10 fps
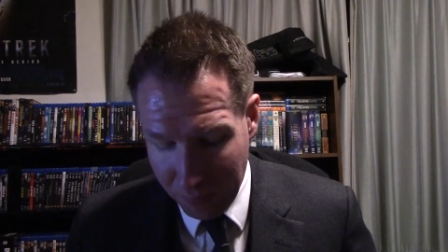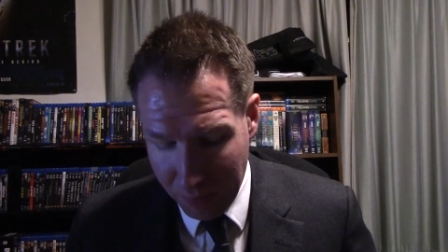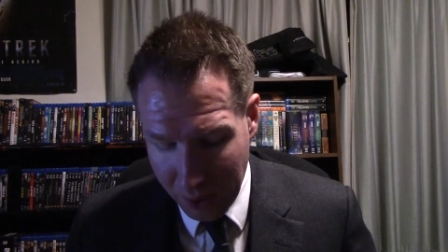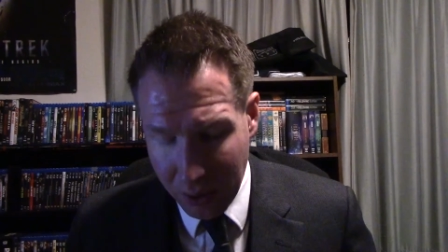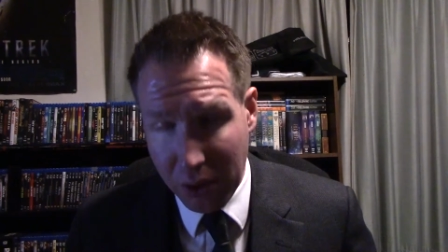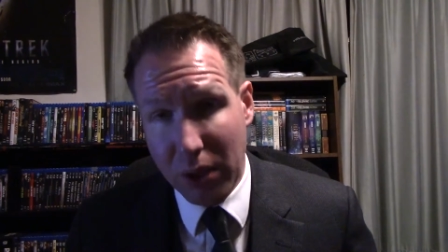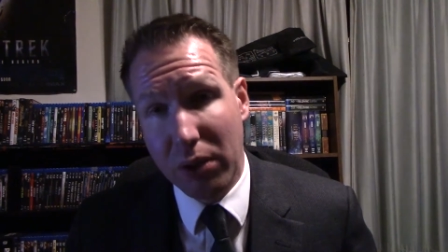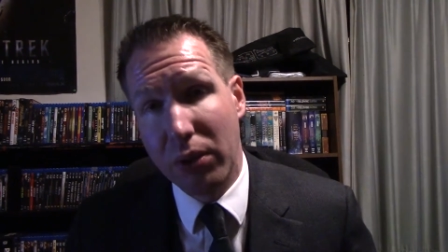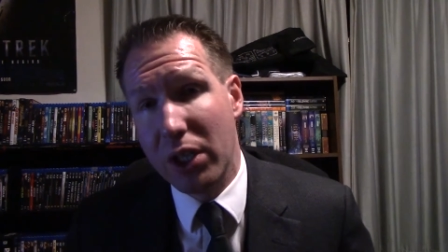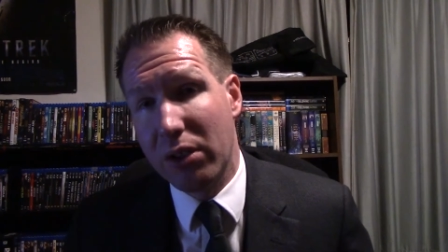we're going to do it
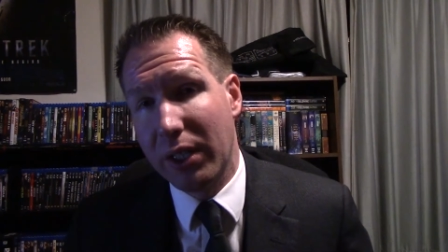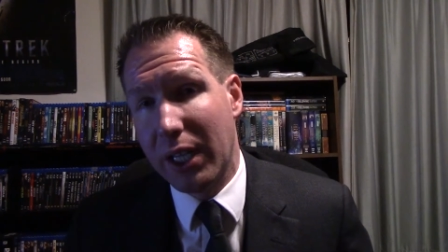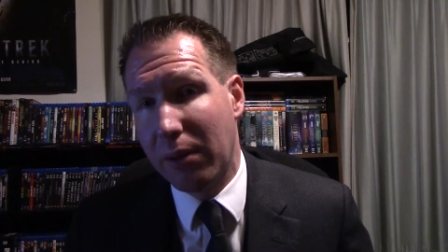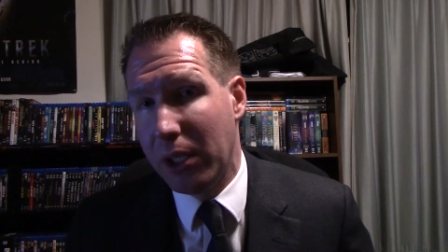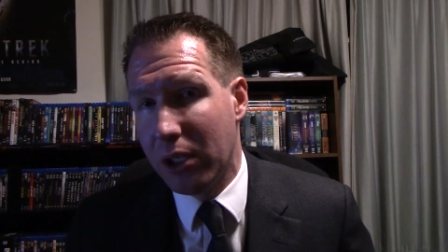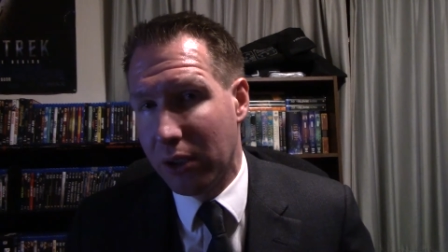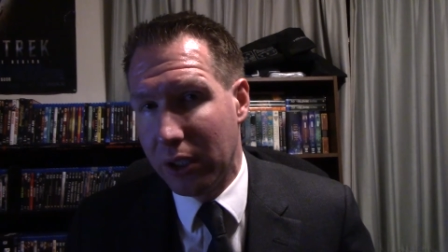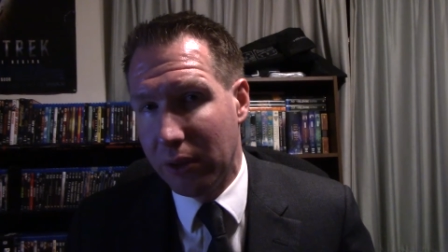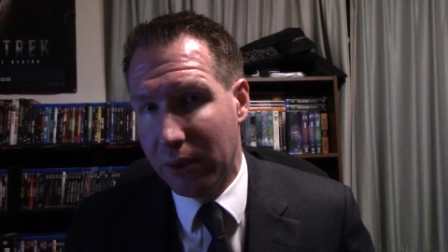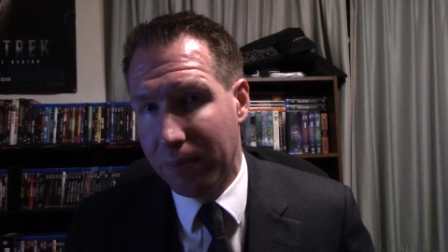traditionally like we usually
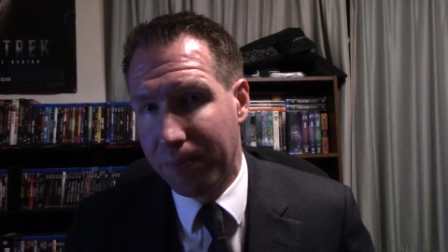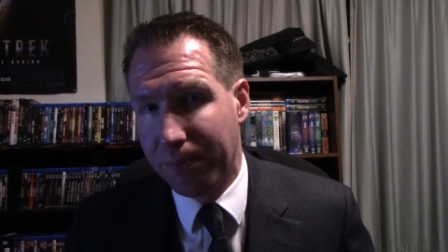do it.